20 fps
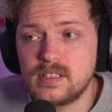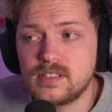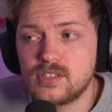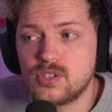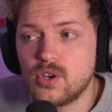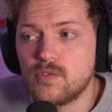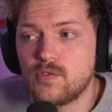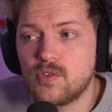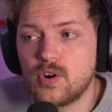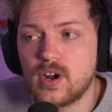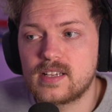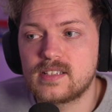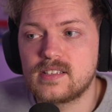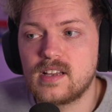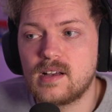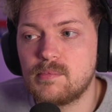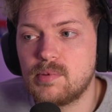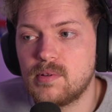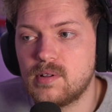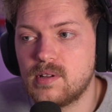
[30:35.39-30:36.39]
So for
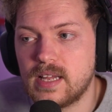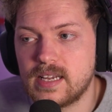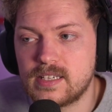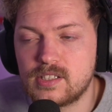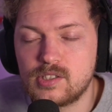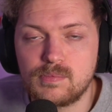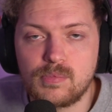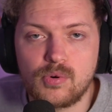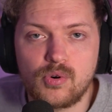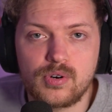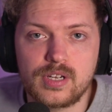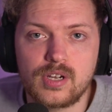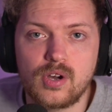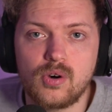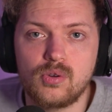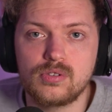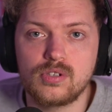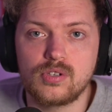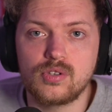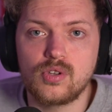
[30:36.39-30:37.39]
example, like supporting
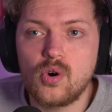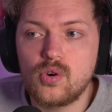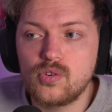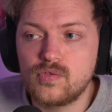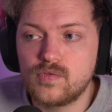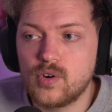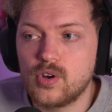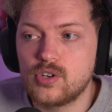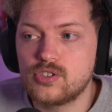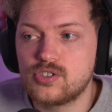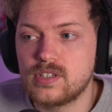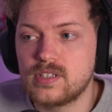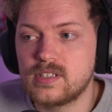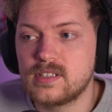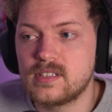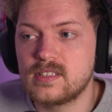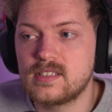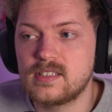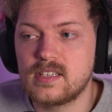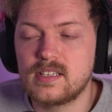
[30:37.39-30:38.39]
older Node
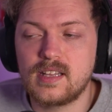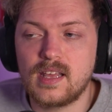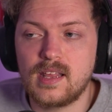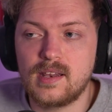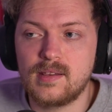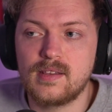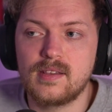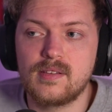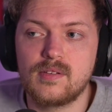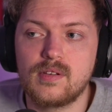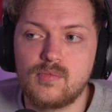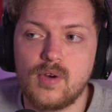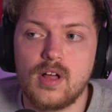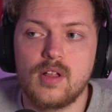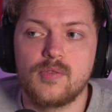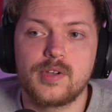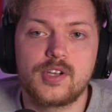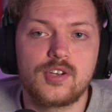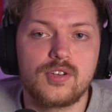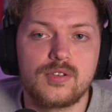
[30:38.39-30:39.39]
versions, and then, well,
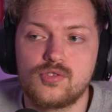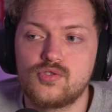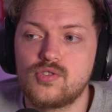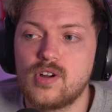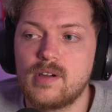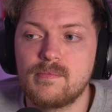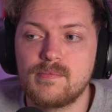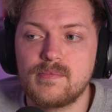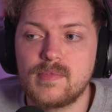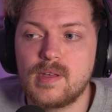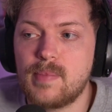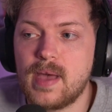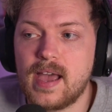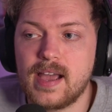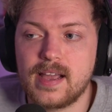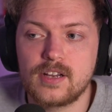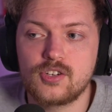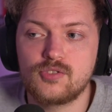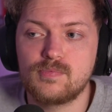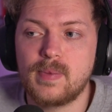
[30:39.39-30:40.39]
we could trim the
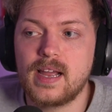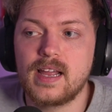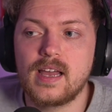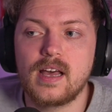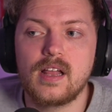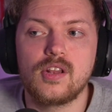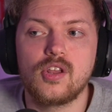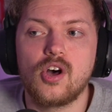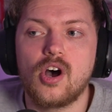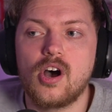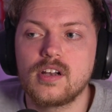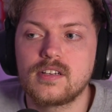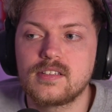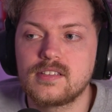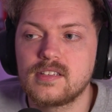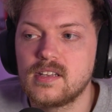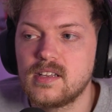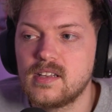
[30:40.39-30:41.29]
package by a lot